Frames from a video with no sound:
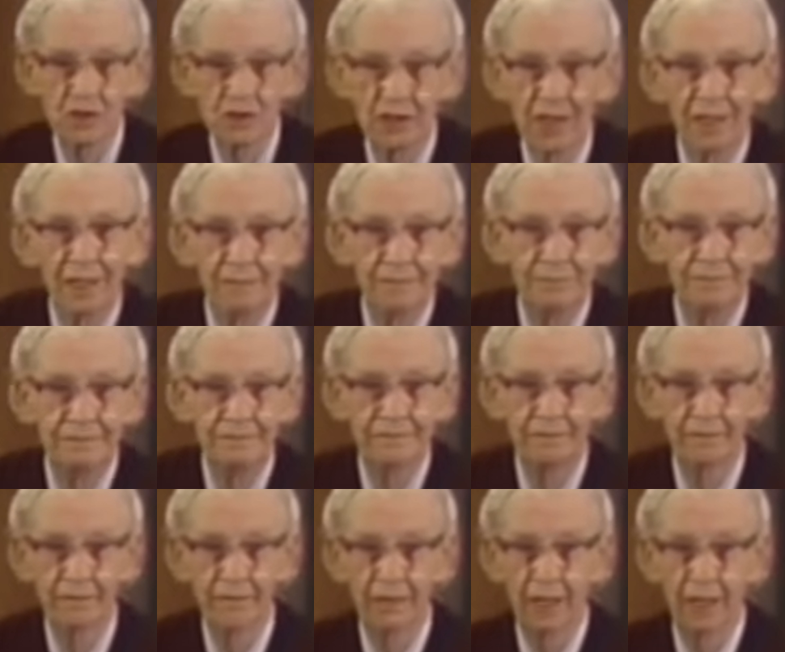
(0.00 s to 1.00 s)
job.
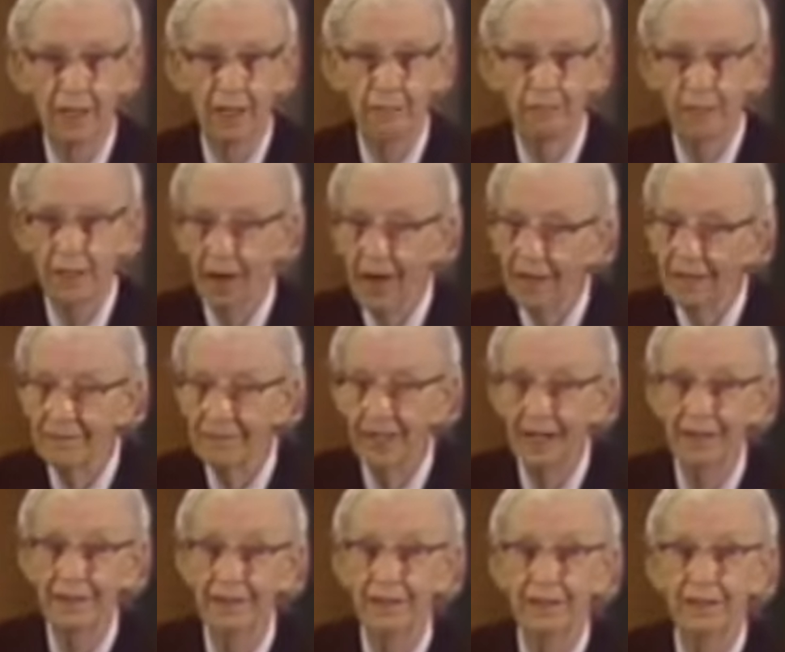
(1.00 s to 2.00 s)
And part of it,
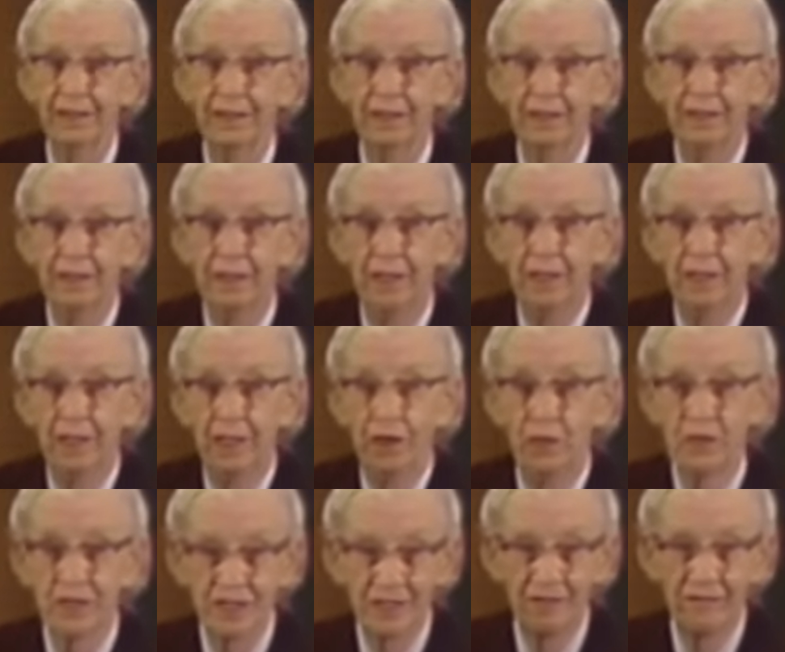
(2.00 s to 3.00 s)
I think,
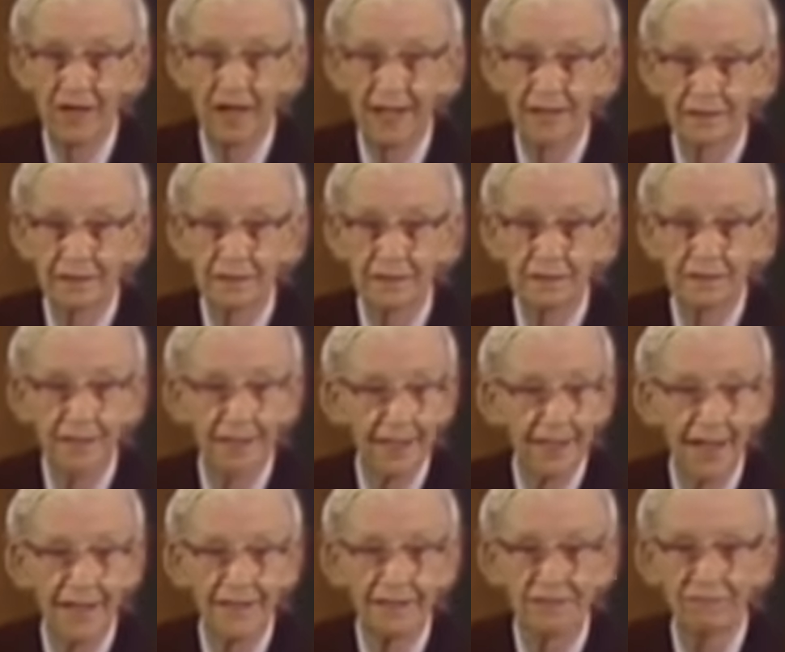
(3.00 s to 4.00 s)
was the fact that they
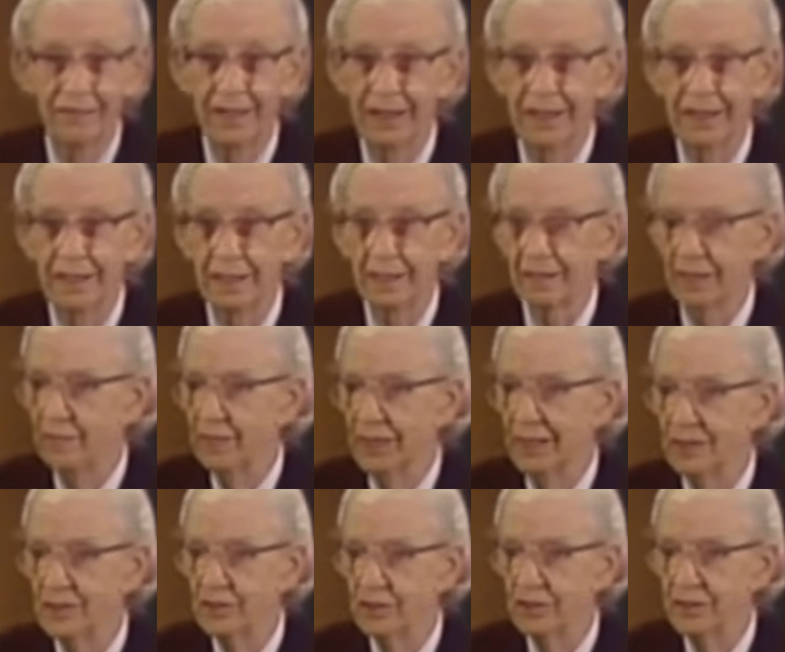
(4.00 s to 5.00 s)
had the file of the
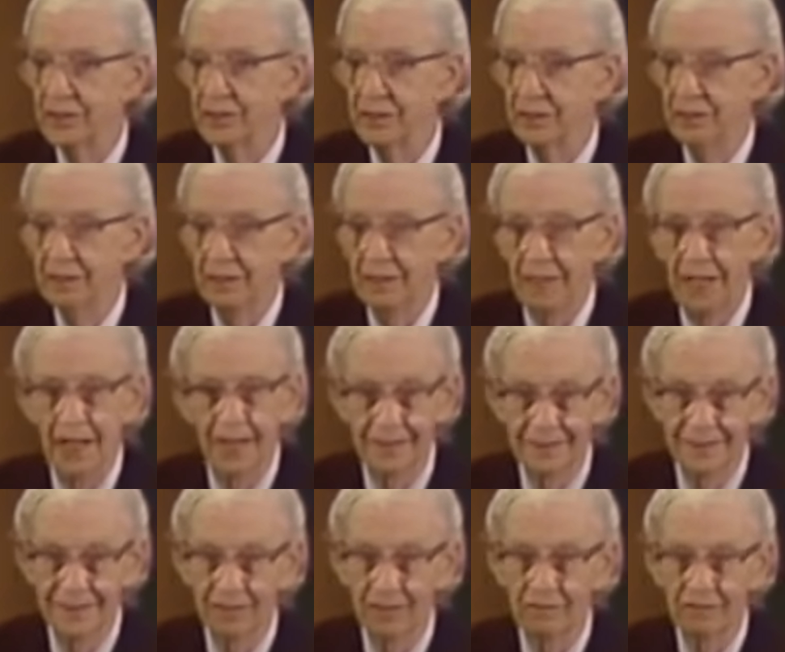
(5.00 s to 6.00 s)
modules
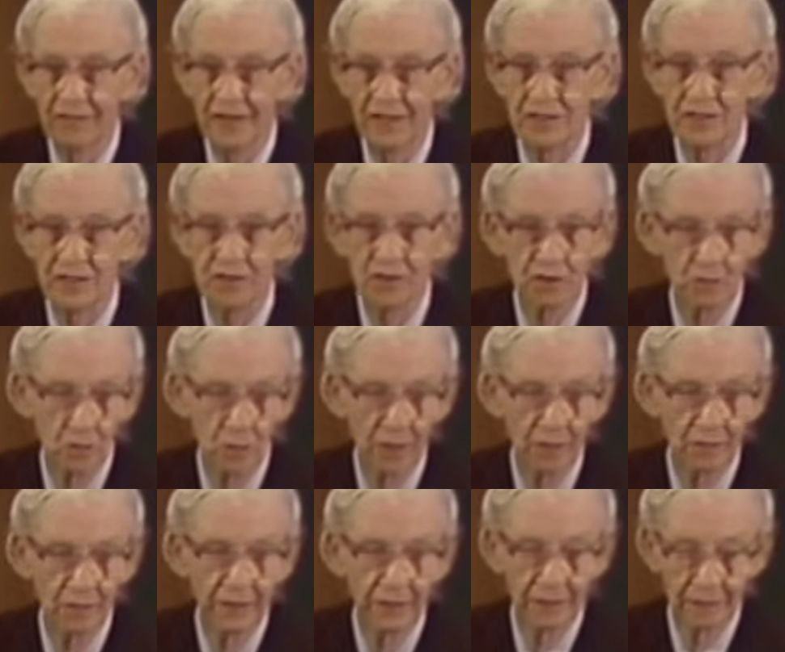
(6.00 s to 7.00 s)
and the interfaces to work
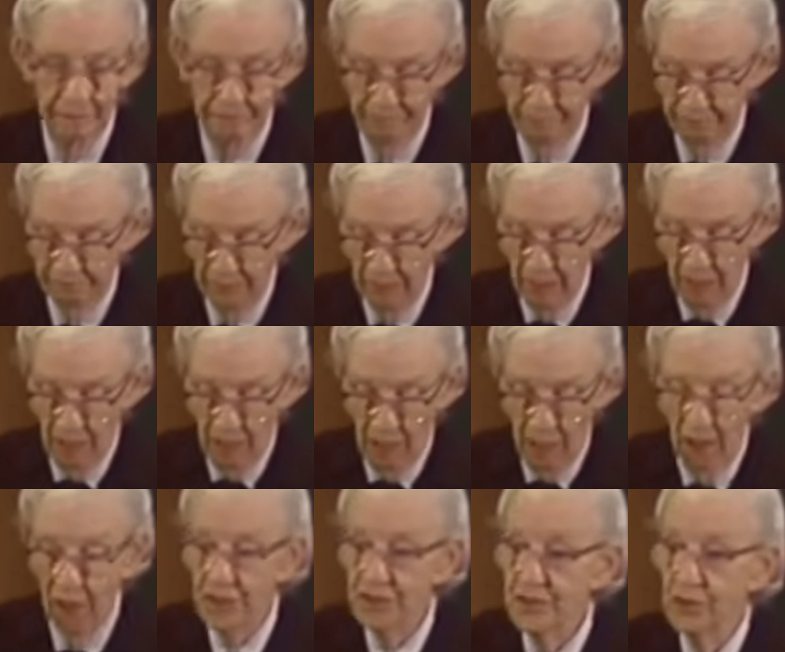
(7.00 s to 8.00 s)
with.
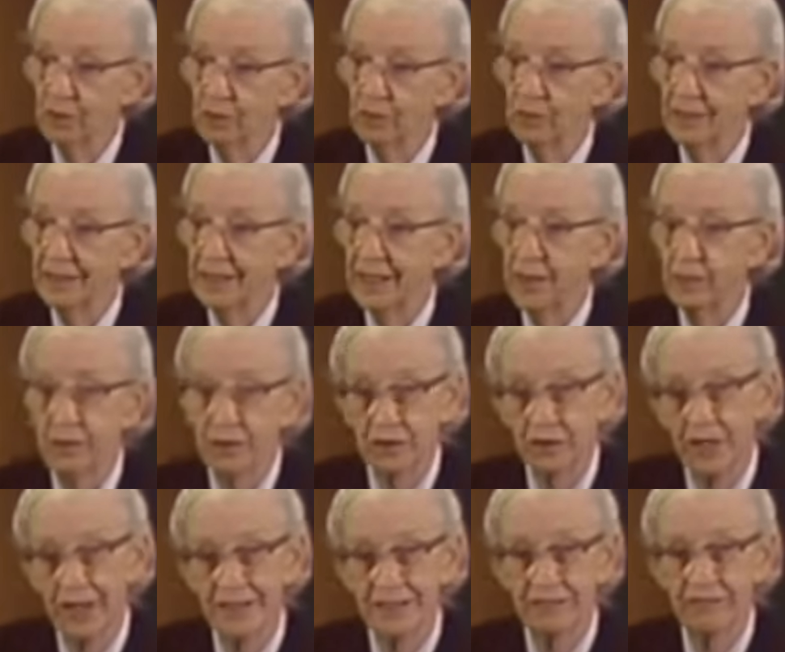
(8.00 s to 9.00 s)
Also, when they were
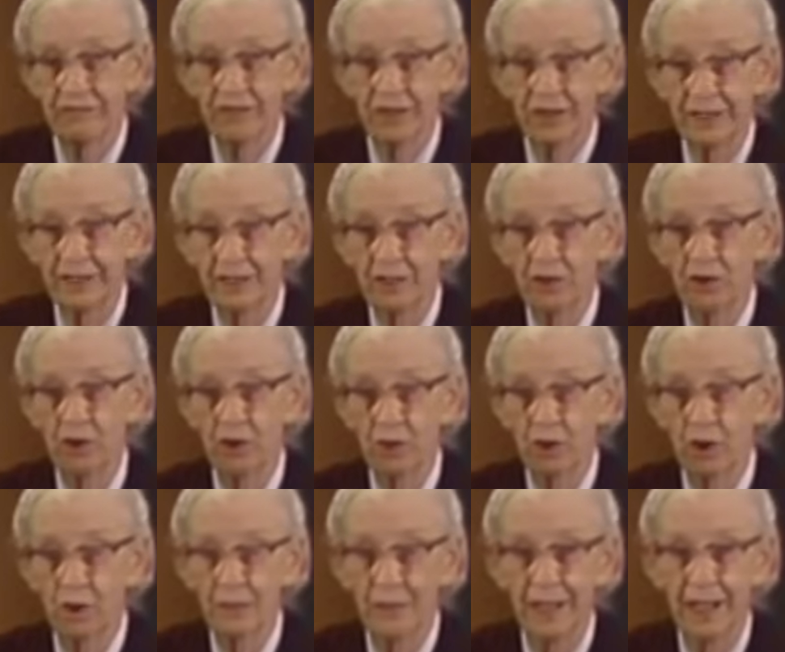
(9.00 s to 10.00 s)
transferred and a new
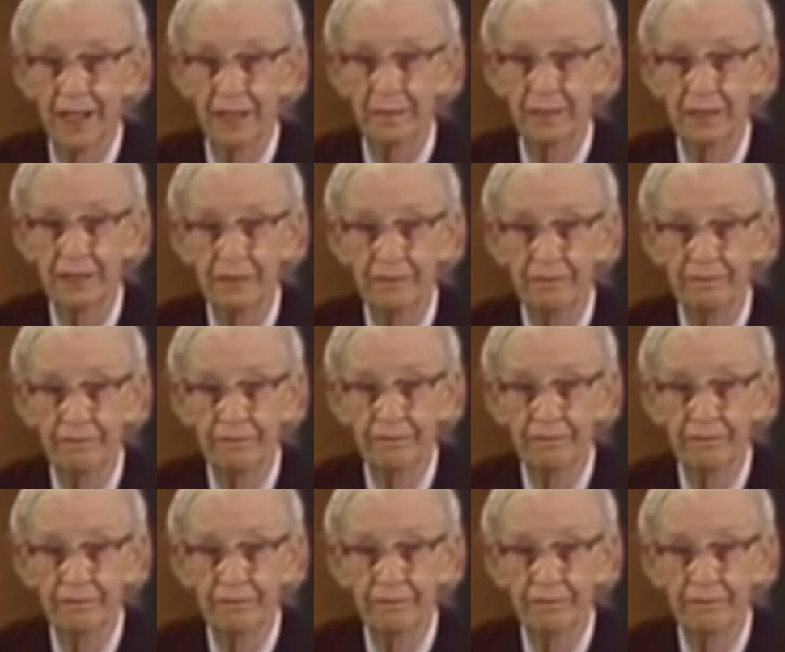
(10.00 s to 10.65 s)
group came in,